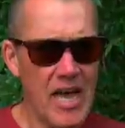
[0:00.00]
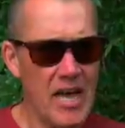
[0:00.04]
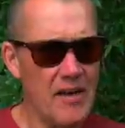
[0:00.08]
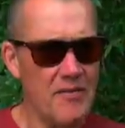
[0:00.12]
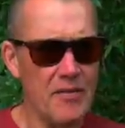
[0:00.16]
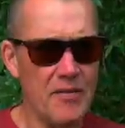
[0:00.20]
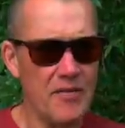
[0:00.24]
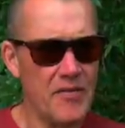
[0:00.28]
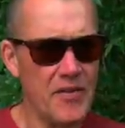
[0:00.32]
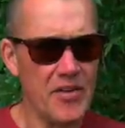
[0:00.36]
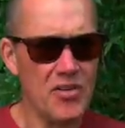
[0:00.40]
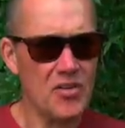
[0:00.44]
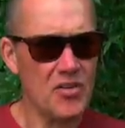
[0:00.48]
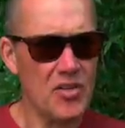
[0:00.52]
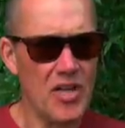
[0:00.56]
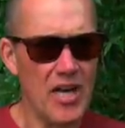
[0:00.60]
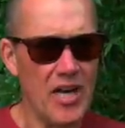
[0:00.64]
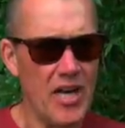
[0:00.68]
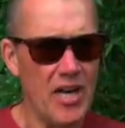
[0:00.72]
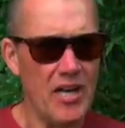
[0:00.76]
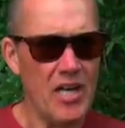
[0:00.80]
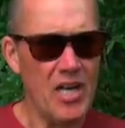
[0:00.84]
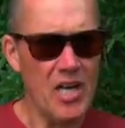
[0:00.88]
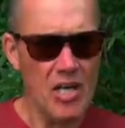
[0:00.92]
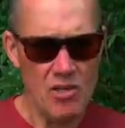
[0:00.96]
ever fished
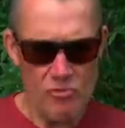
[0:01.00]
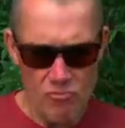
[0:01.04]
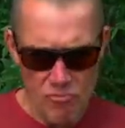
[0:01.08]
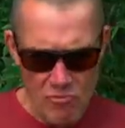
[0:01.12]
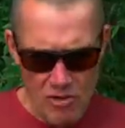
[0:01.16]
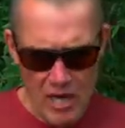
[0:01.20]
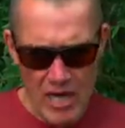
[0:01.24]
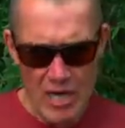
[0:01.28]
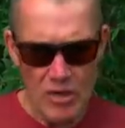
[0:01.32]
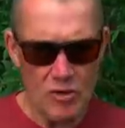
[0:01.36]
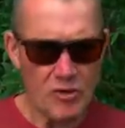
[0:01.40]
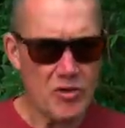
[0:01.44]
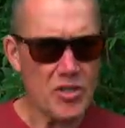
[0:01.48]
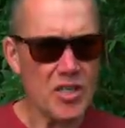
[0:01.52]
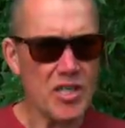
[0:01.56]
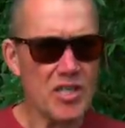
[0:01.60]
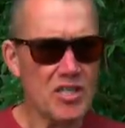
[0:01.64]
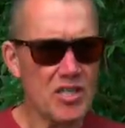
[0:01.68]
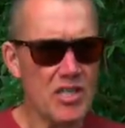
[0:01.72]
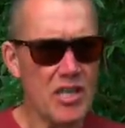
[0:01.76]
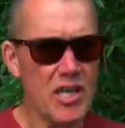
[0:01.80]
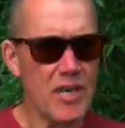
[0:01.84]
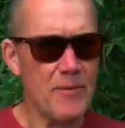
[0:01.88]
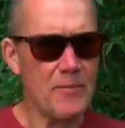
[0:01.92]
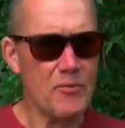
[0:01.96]
there. Right under your
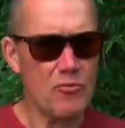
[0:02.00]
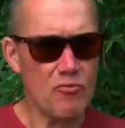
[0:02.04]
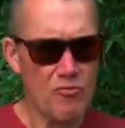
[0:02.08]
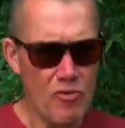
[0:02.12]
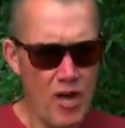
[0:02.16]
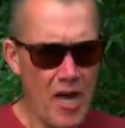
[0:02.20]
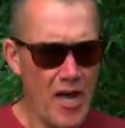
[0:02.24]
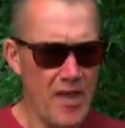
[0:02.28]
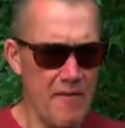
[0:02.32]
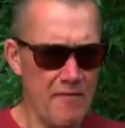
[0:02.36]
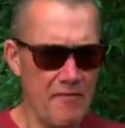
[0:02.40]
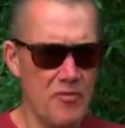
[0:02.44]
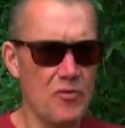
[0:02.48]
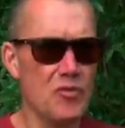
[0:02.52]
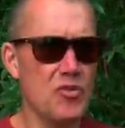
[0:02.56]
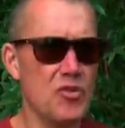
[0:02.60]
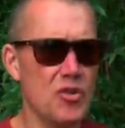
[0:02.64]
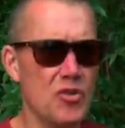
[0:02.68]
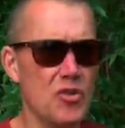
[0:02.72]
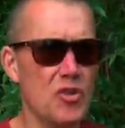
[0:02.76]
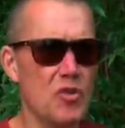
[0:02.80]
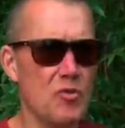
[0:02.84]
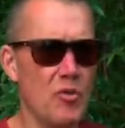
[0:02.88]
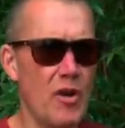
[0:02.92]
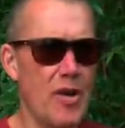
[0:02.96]
tips, right in front of
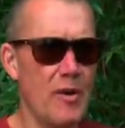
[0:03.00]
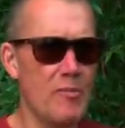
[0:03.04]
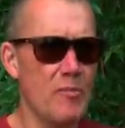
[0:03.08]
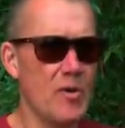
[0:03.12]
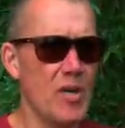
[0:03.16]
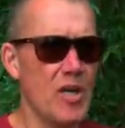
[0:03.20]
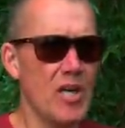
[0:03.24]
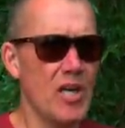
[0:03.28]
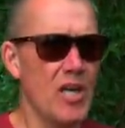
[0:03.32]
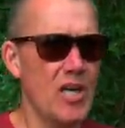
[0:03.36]
the swim,